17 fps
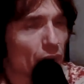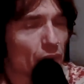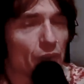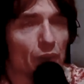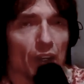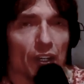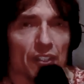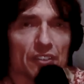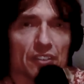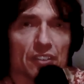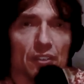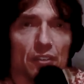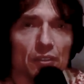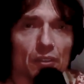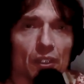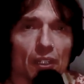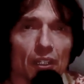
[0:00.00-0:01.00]
of advice
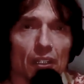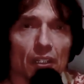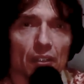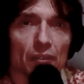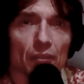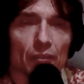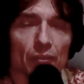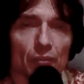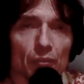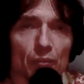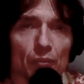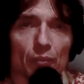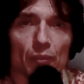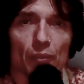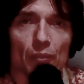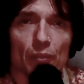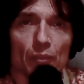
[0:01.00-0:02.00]
to
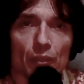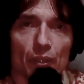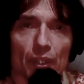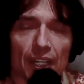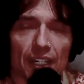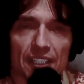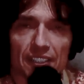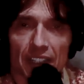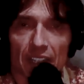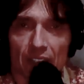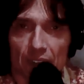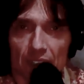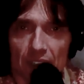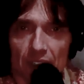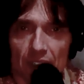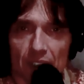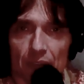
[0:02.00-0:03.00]
ladies out
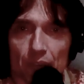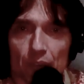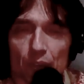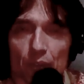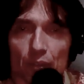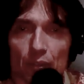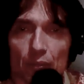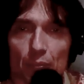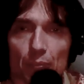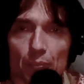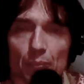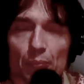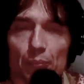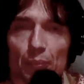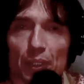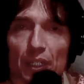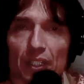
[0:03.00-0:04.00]
there. If your
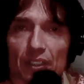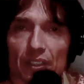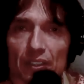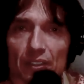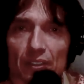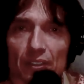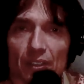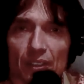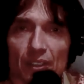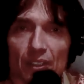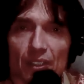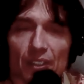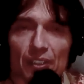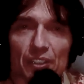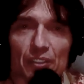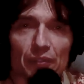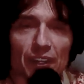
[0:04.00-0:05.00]
partner's
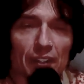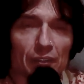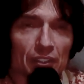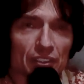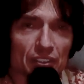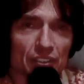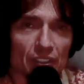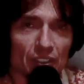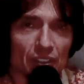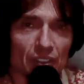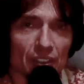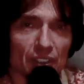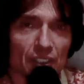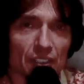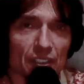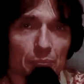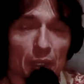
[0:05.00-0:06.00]
favourite song
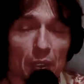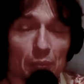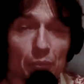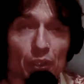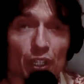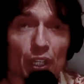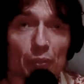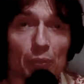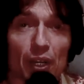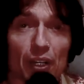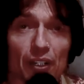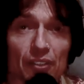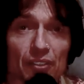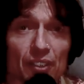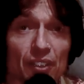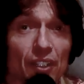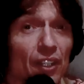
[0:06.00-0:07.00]
is by Bruno
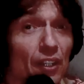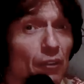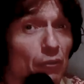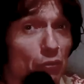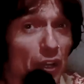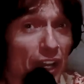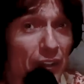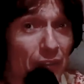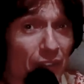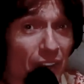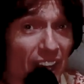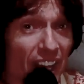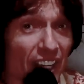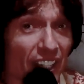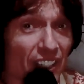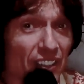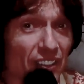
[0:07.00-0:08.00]
Mars, red
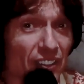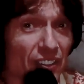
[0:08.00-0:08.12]
flag